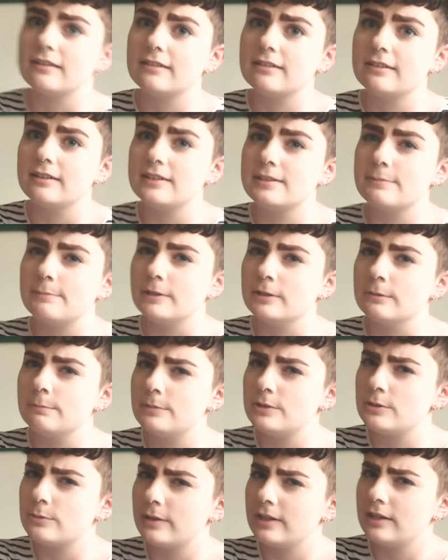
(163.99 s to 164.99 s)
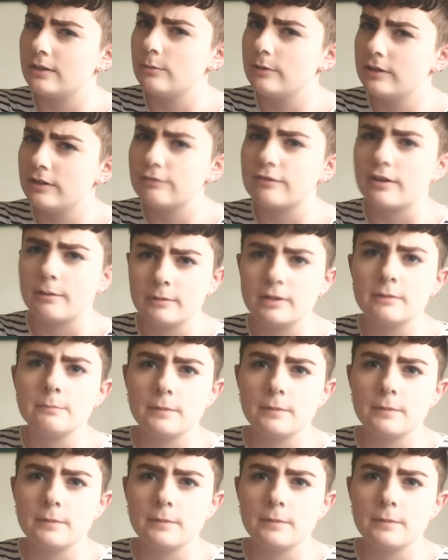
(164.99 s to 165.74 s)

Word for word: mm. is built between queer feminine